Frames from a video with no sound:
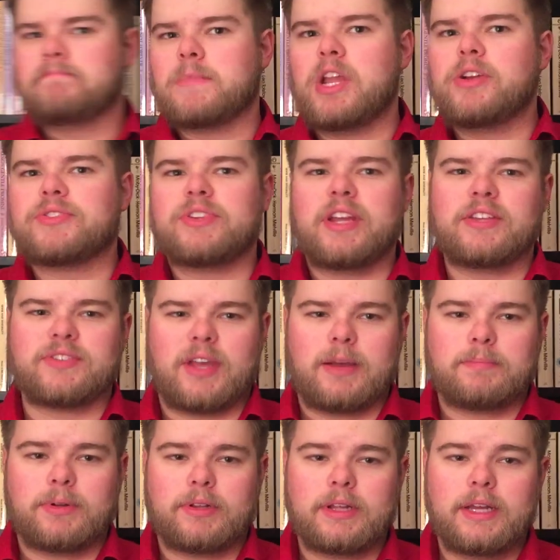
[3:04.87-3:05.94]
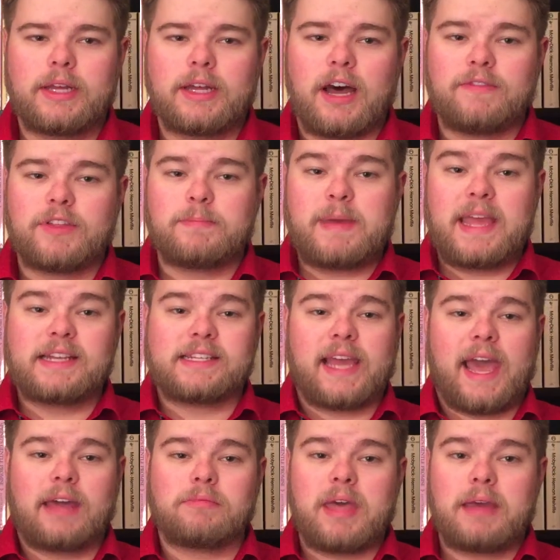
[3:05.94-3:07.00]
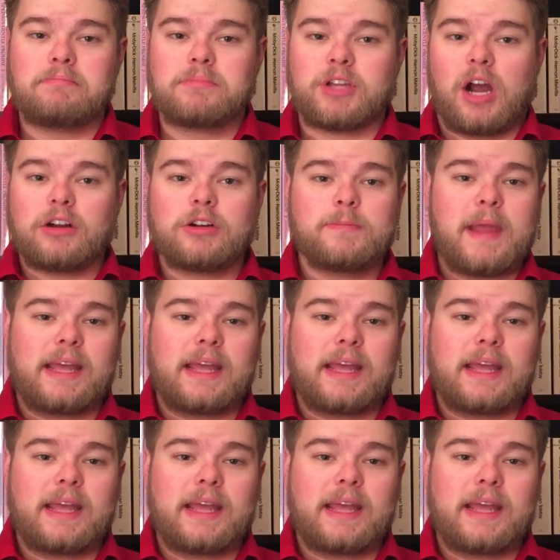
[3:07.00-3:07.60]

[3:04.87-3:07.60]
Here's an example of the pentad that Dr.